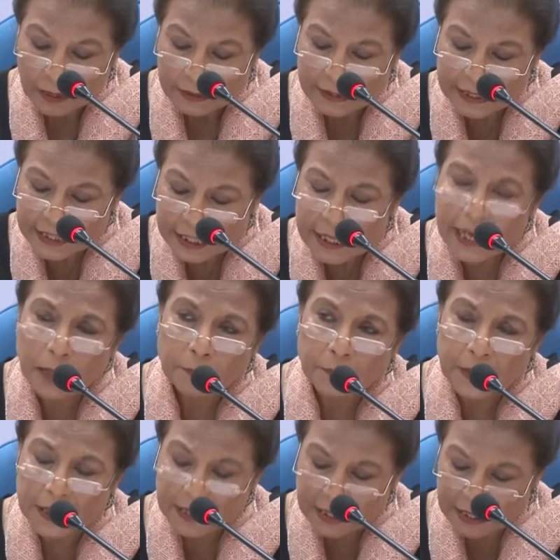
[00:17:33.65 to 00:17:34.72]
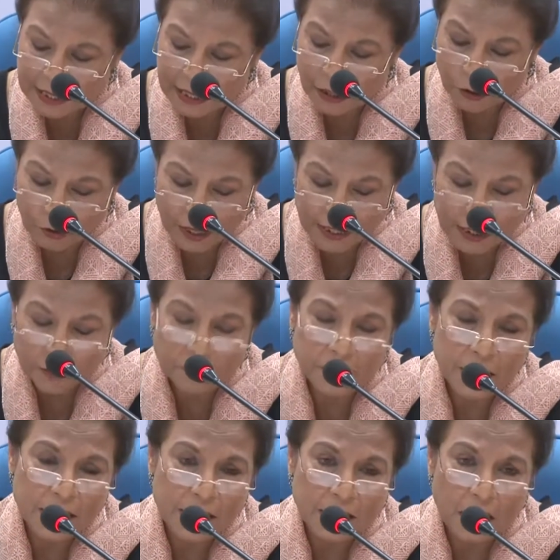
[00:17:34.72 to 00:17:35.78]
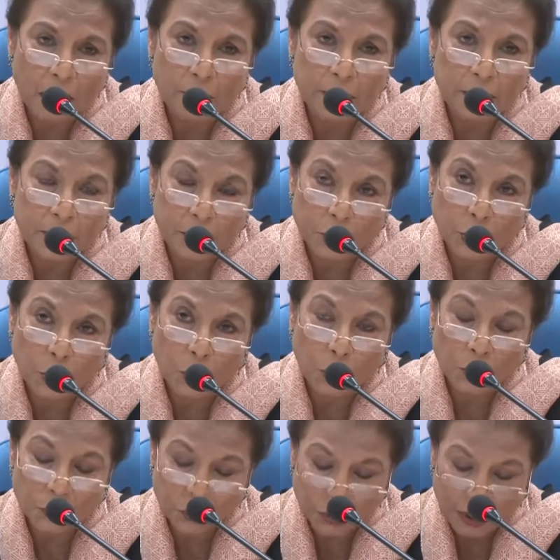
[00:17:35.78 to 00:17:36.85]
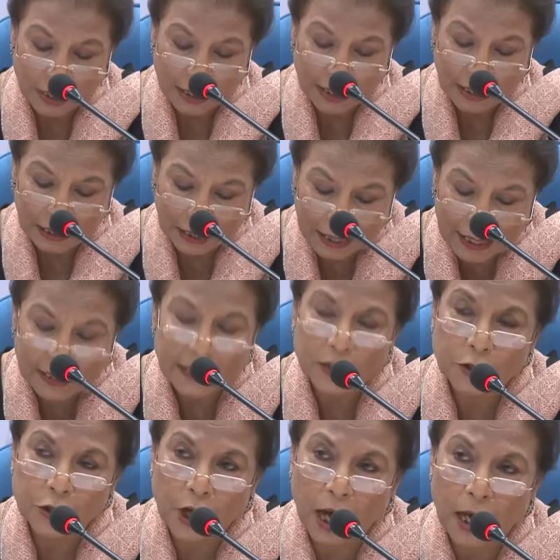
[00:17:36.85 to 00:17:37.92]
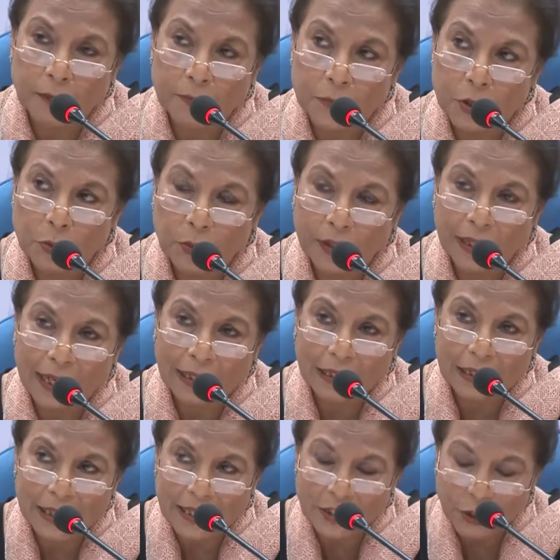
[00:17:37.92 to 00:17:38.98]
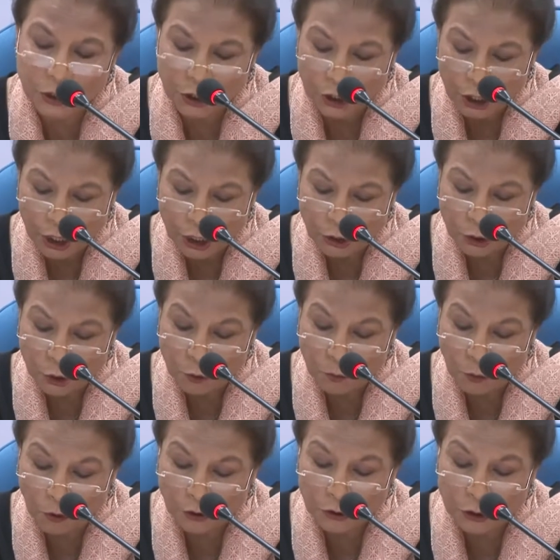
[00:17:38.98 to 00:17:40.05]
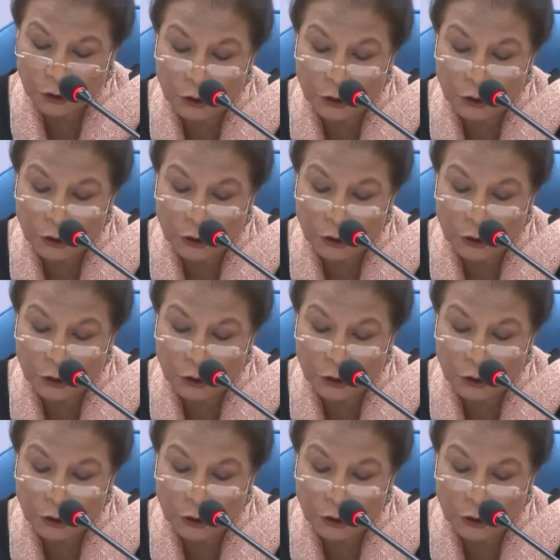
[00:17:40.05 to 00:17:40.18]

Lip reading: The TLP's aggressive Islamic discourse clearly chimed with at least 2.2